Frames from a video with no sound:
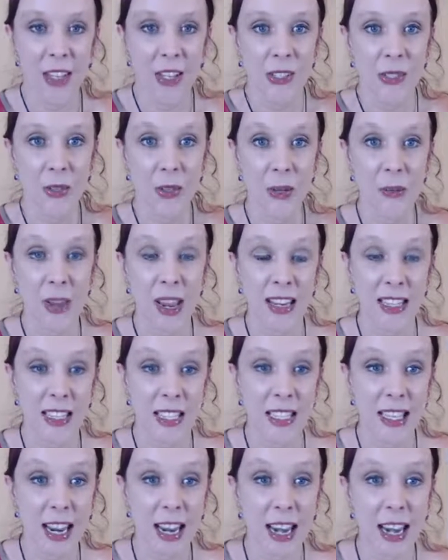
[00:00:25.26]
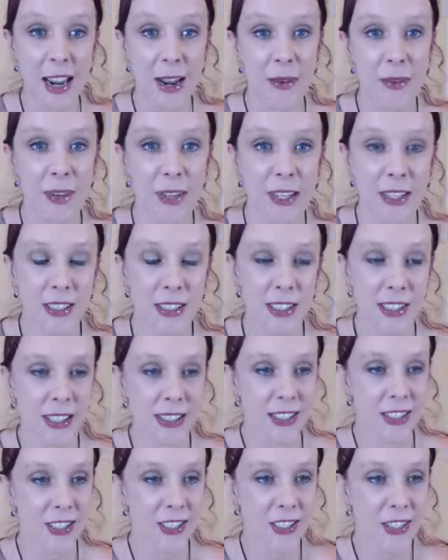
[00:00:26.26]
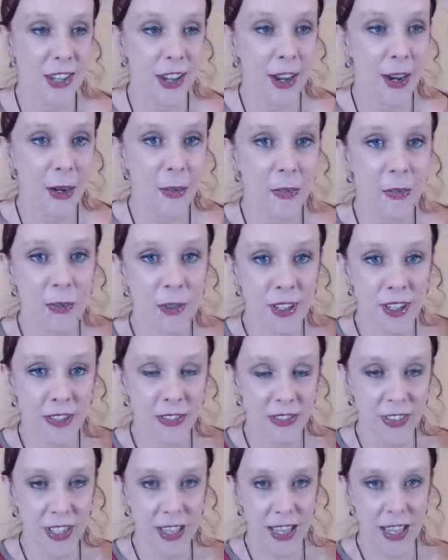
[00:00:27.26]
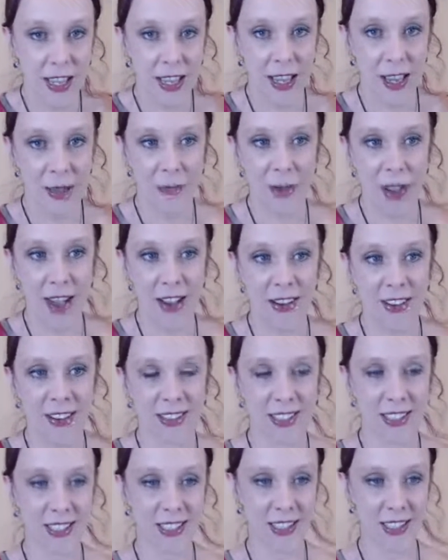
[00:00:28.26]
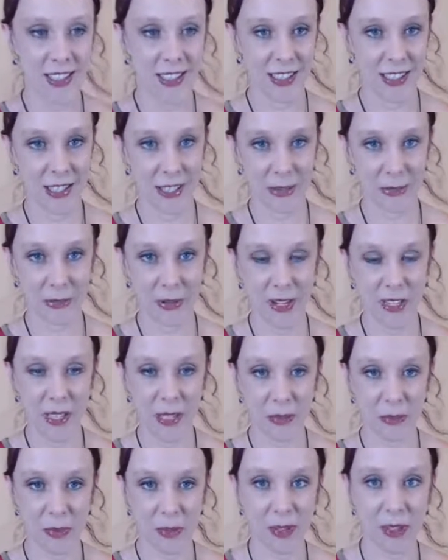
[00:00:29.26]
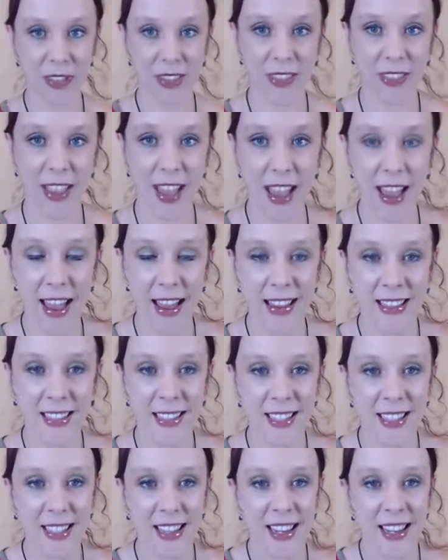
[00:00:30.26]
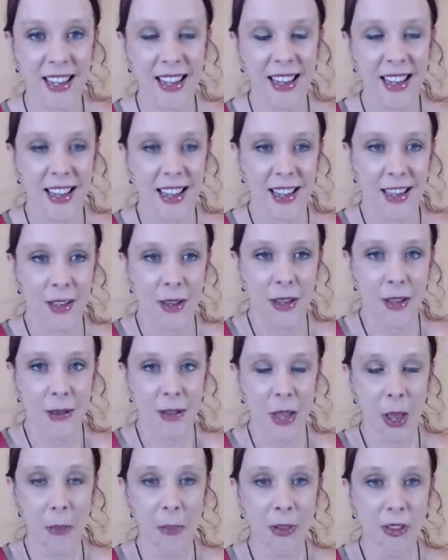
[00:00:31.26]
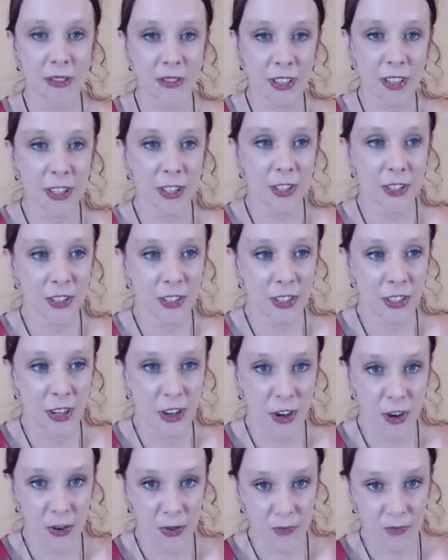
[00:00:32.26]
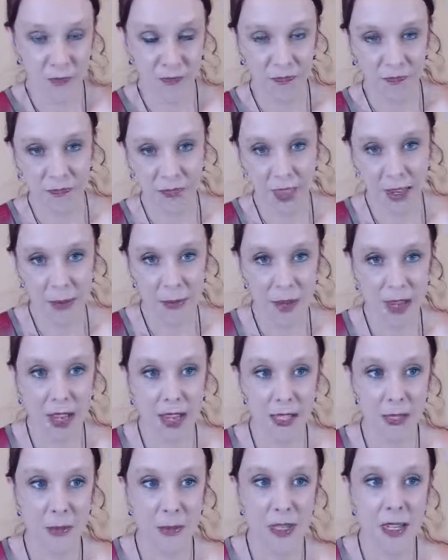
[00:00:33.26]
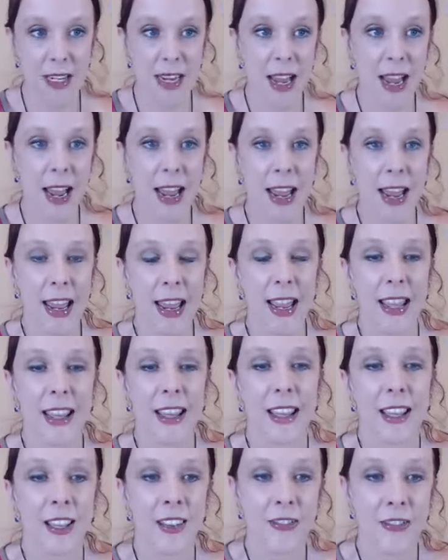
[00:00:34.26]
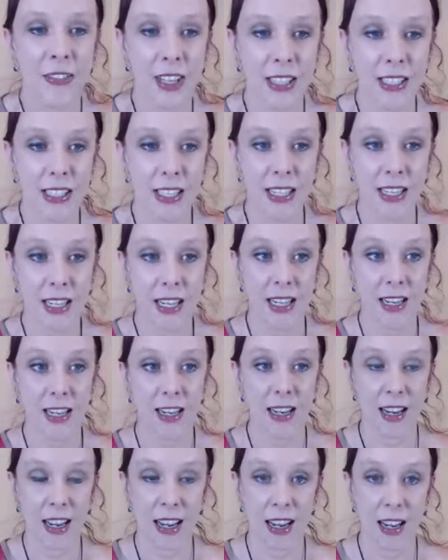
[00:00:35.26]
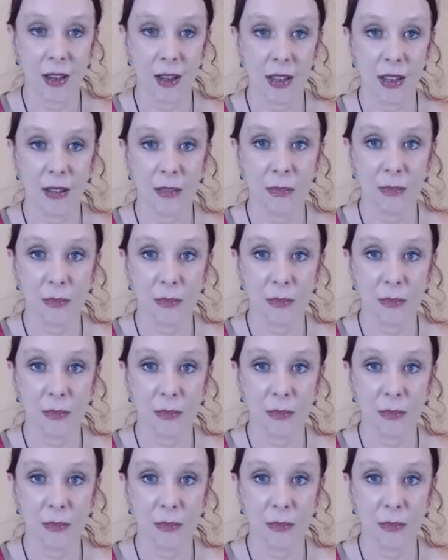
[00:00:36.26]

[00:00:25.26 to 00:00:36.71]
So anyway, today I wanted to just talk briefly about this principle that a couple of years ago, my husband and I invested in a